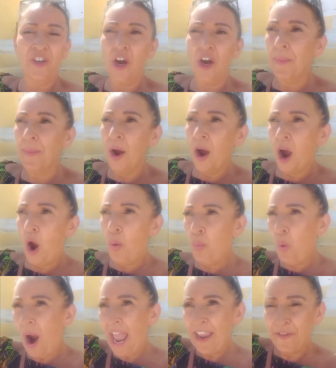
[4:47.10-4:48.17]
come
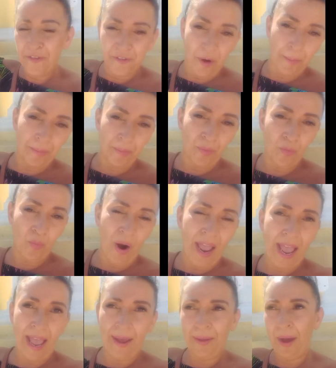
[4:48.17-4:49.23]
away from
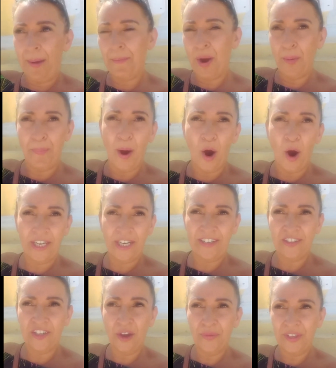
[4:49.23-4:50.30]
where my park is.
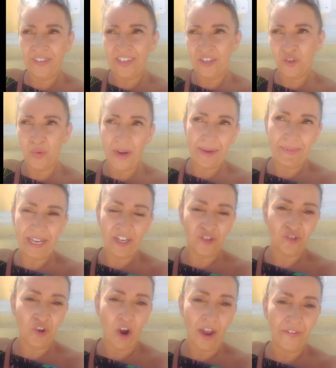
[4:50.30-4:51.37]
So this is 20 minutes
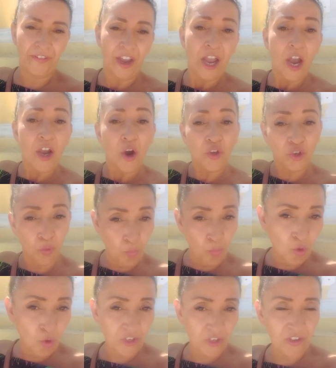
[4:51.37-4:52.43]
drive
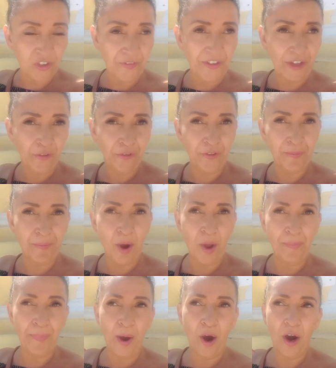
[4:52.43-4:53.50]
towards Seville from my
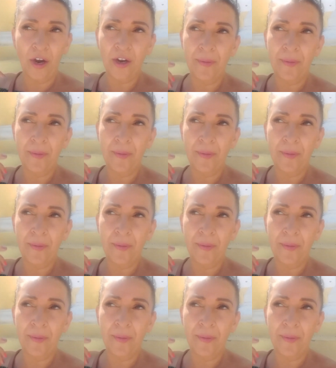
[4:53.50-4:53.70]
park.